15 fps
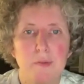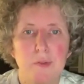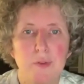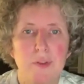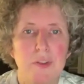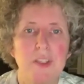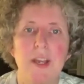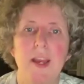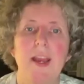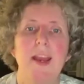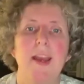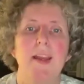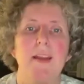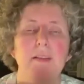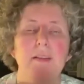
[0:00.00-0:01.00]
to
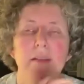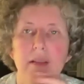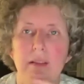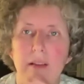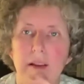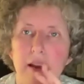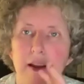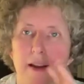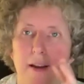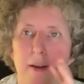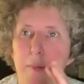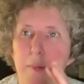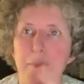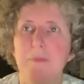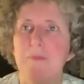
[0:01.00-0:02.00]
say,
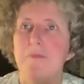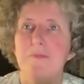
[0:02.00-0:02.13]
oh,